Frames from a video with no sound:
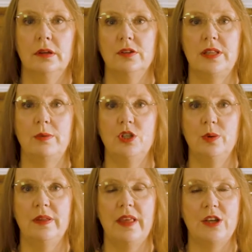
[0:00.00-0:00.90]
because they were
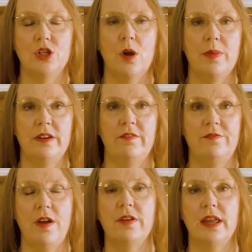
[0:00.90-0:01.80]
doing their job in a
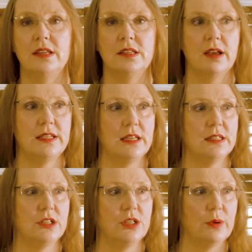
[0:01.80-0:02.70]
very exciting
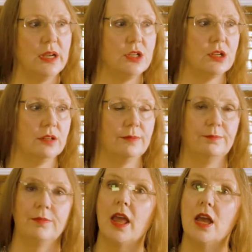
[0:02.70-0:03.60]
situation.
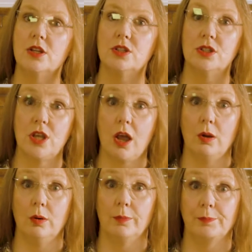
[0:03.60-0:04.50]
So,